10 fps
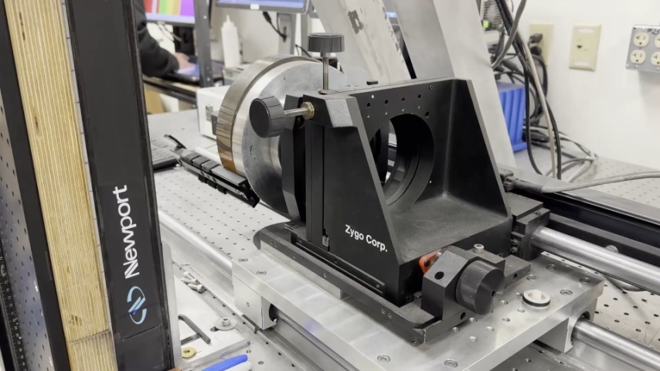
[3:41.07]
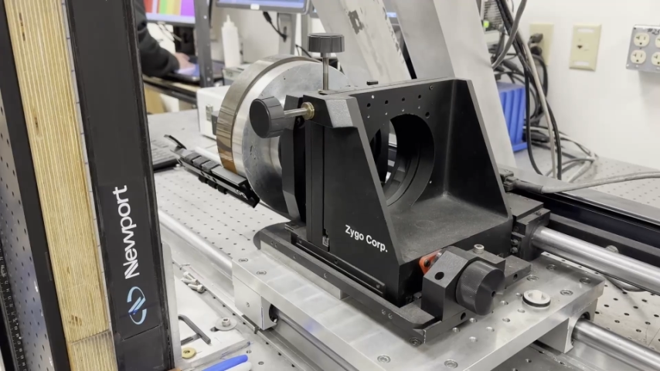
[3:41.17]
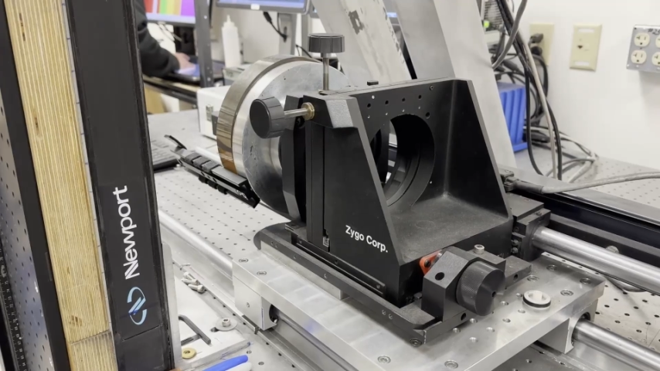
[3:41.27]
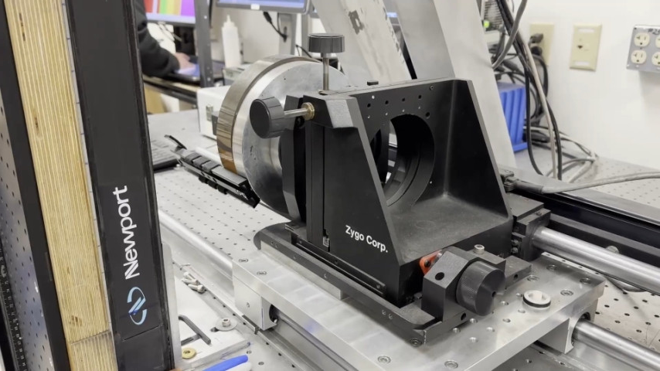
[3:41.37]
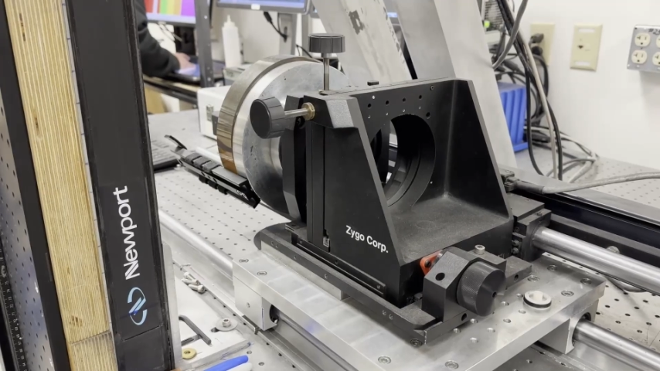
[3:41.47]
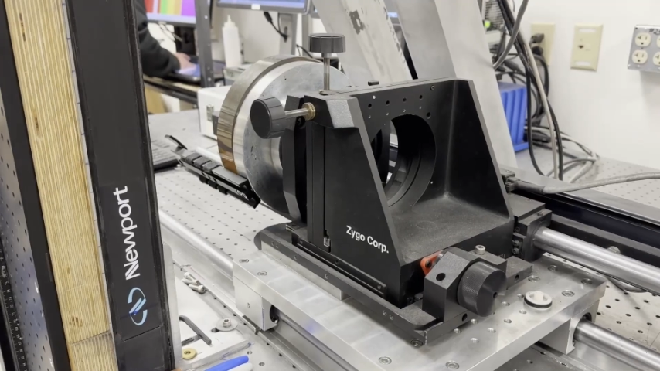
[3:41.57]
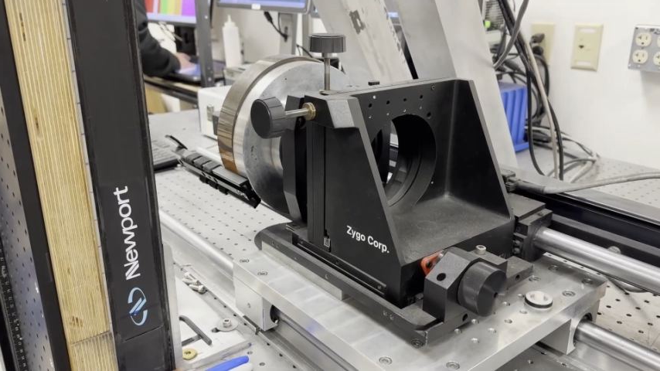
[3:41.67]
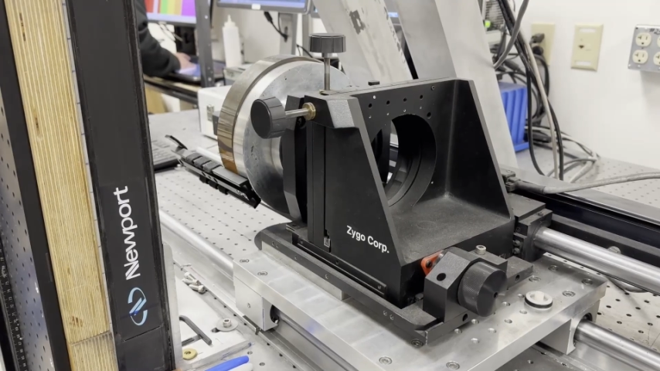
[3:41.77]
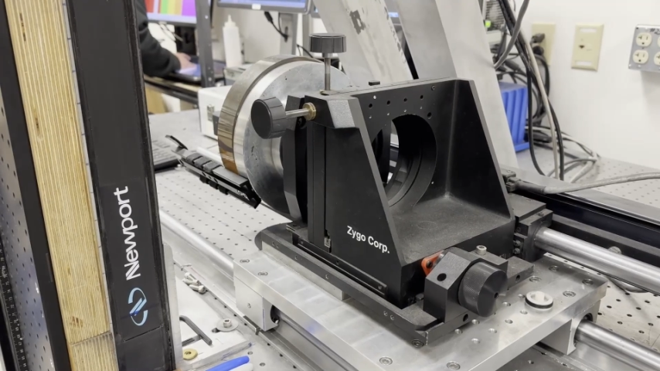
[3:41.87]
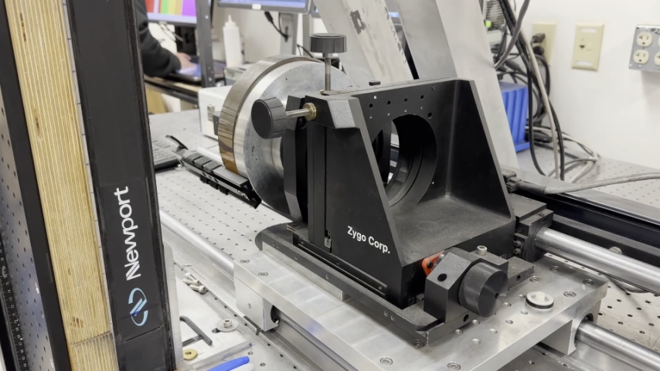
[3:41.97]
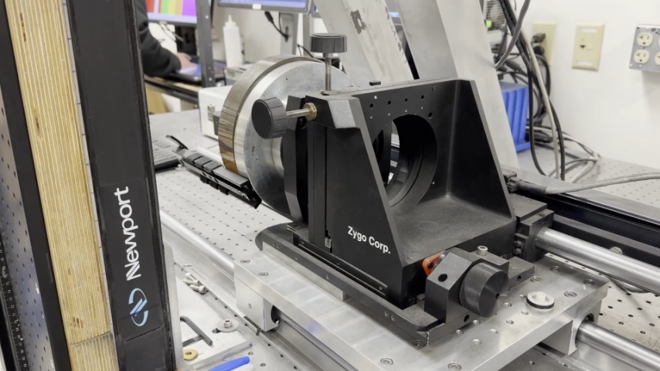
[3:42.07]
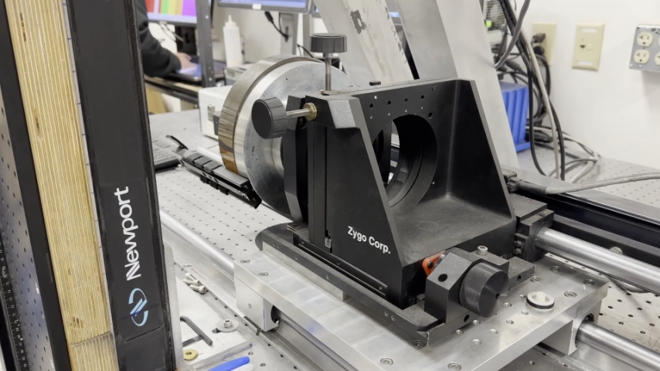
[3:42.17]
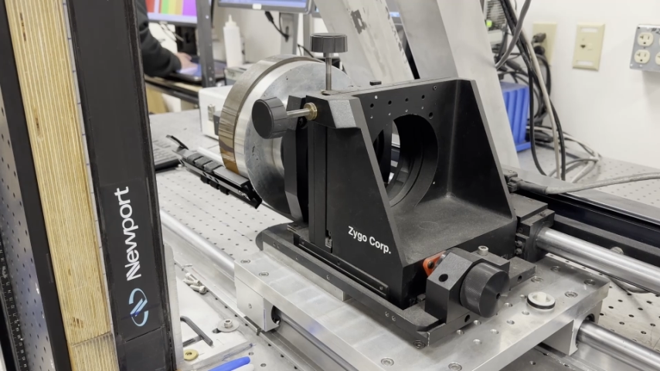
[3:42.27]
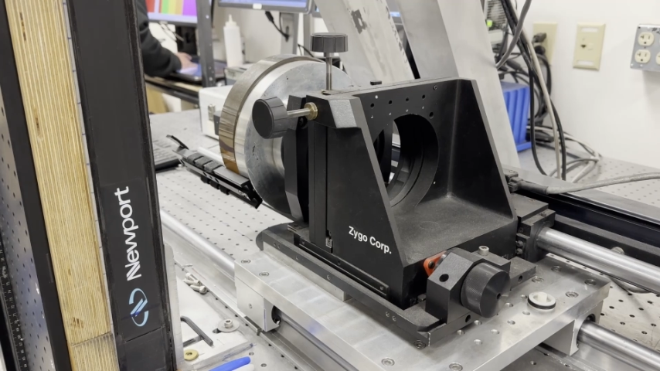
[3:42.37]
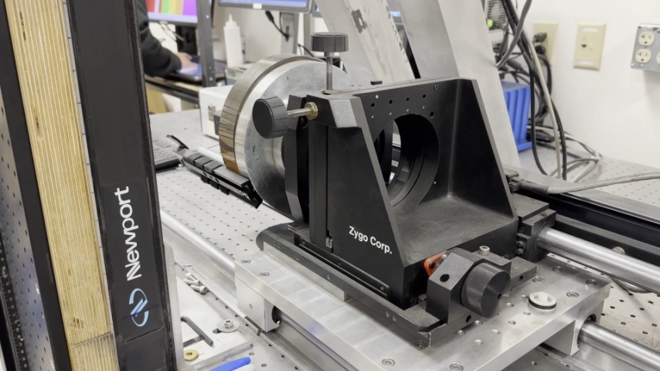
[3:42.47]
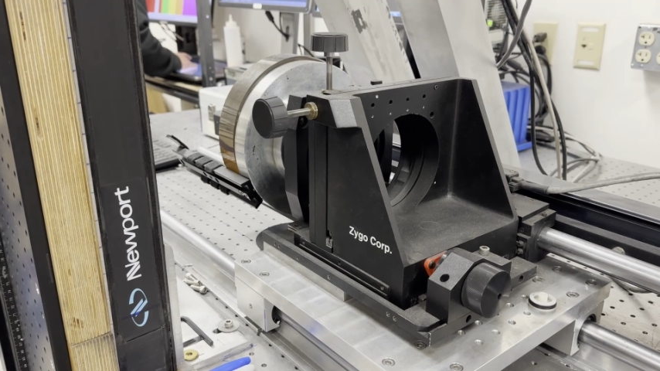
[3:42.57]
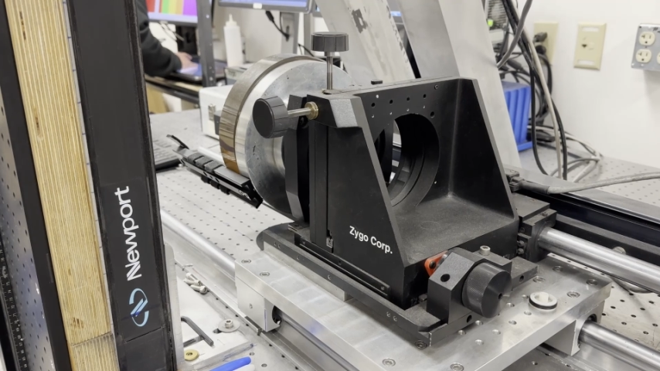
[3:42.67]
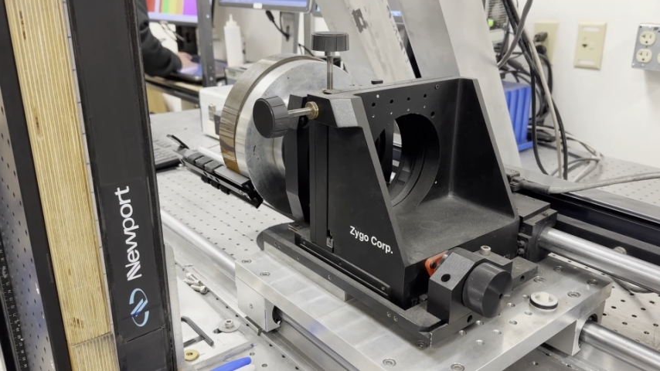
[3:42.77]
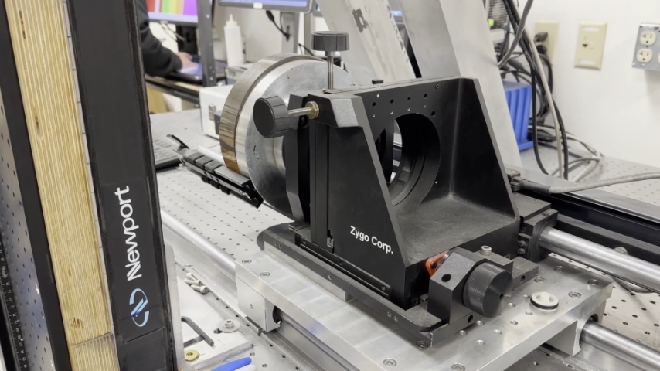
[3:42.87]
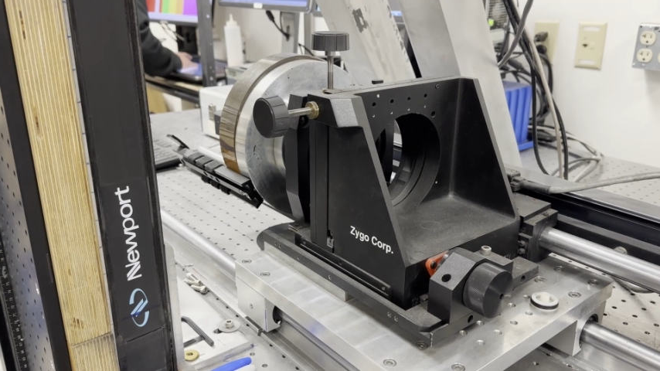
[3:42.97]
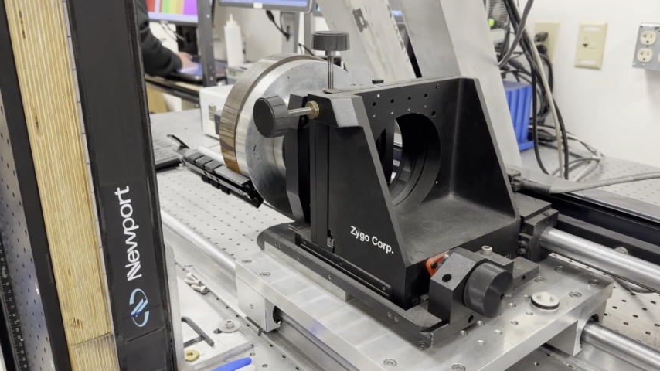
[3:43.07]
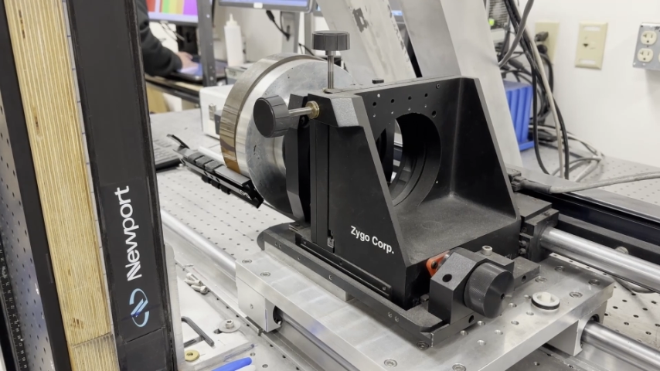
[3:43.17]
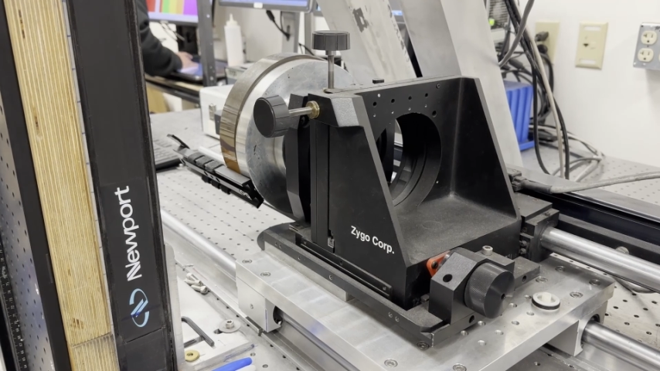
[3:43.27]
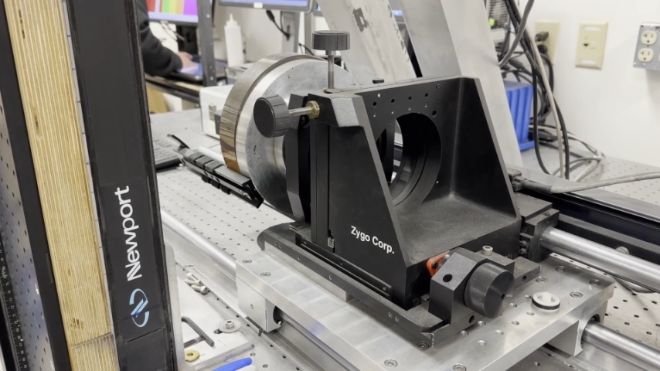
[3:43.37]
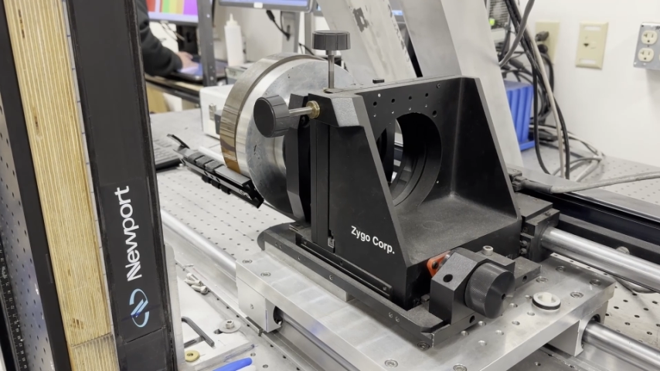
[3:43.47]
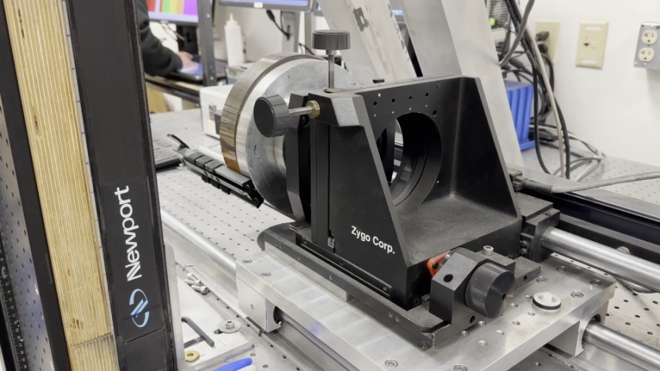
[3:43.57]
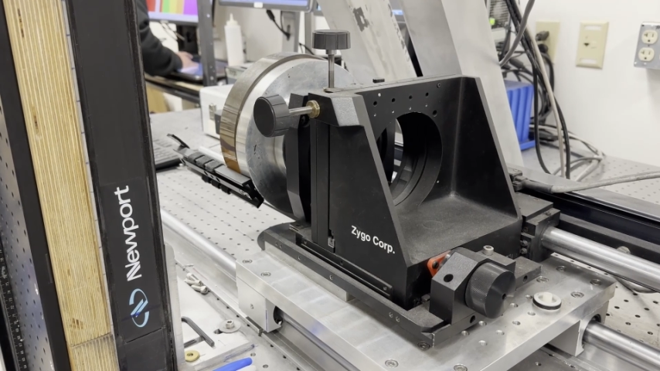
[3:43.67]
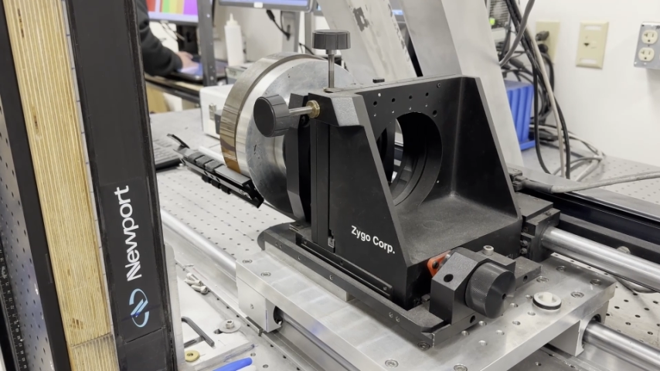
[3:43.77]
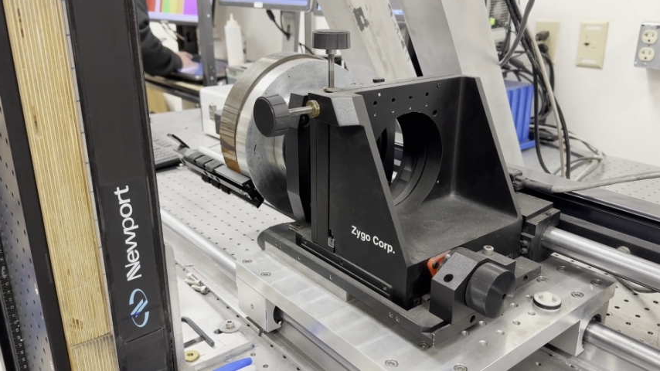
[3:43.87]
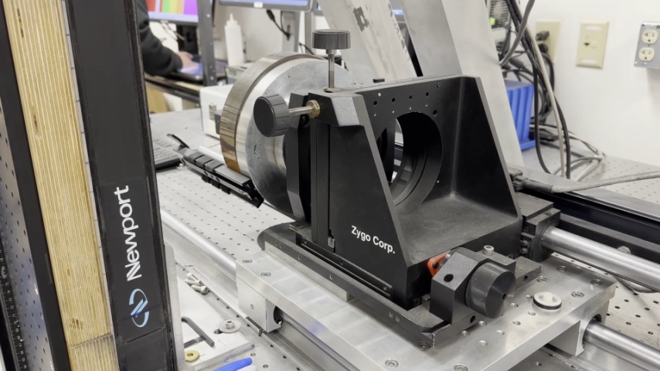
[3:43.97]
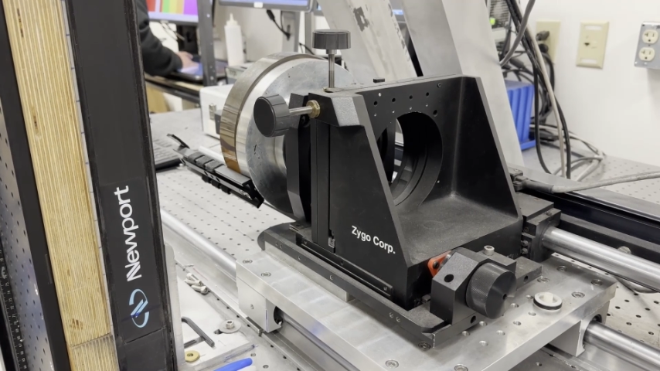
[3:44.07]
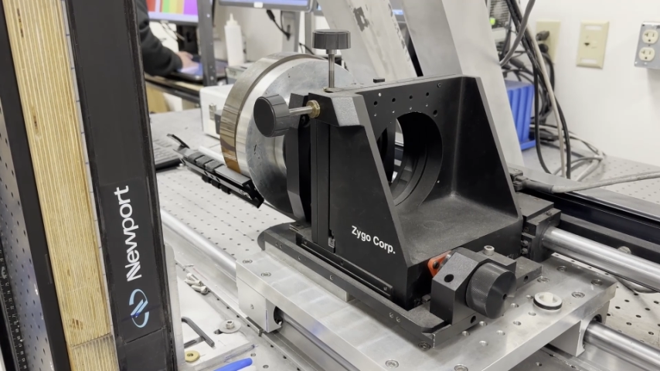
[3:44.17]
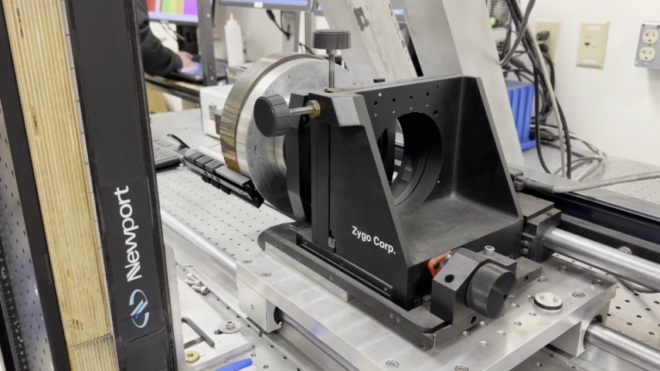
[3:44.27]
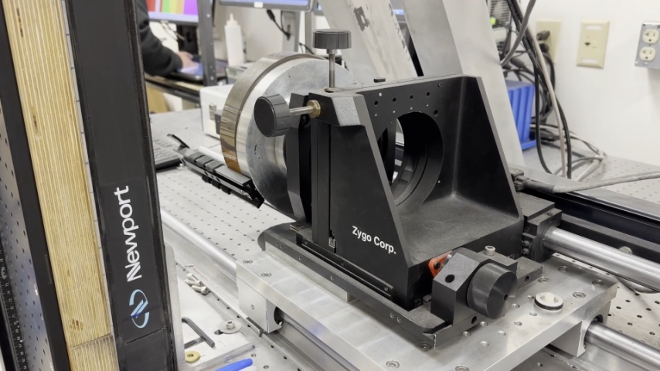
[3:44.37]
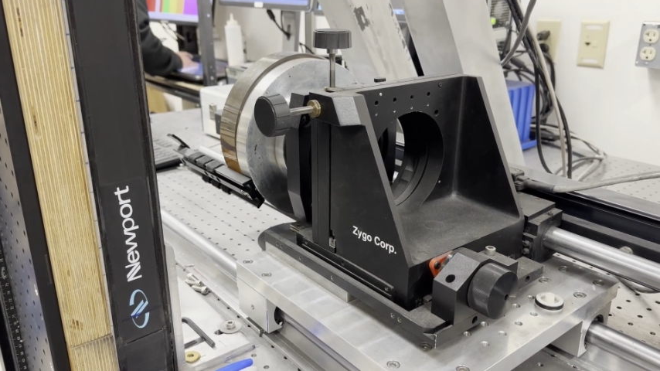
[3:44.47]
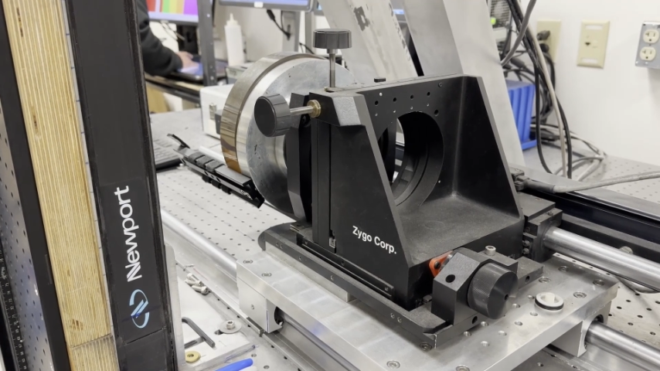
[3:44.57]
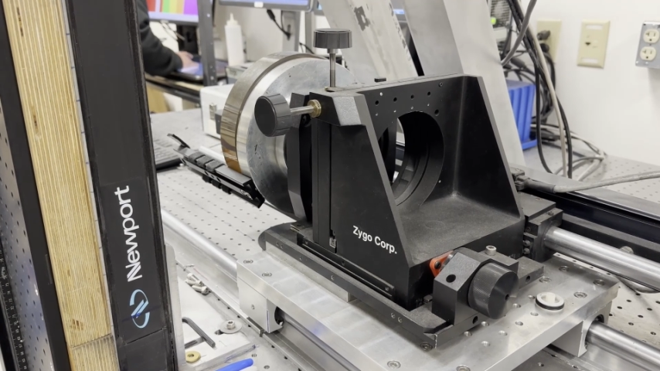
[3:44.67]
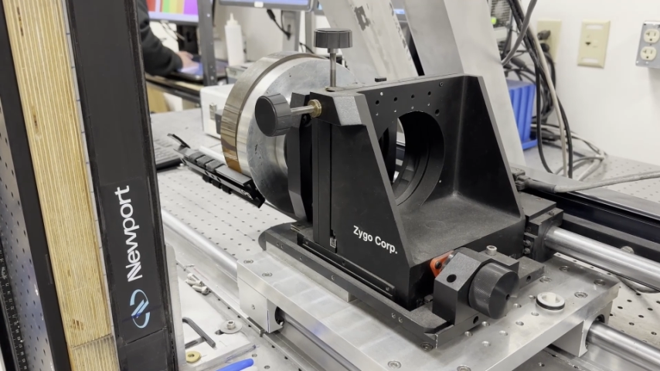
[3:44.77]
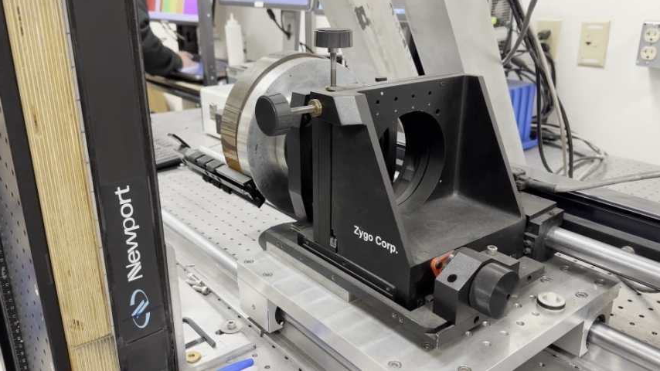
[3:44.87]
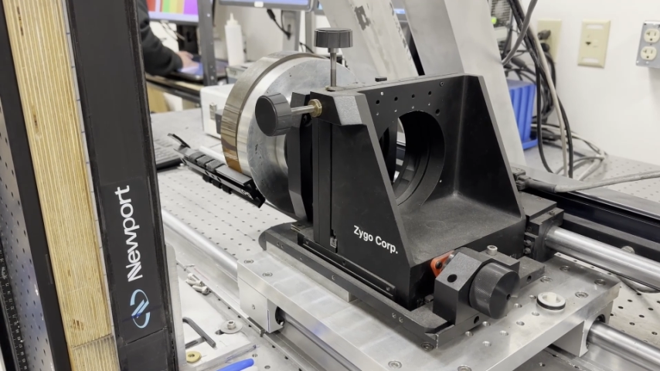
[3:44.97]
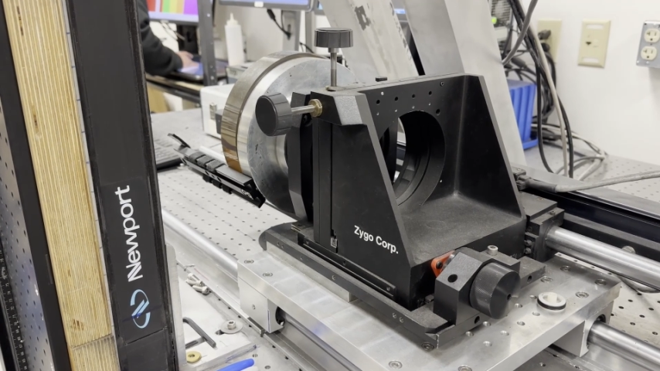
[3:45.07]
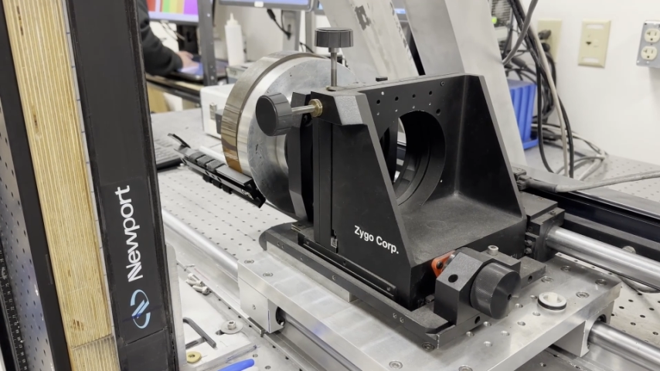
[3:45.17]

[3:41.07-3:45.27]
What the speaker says: (no speaker visible)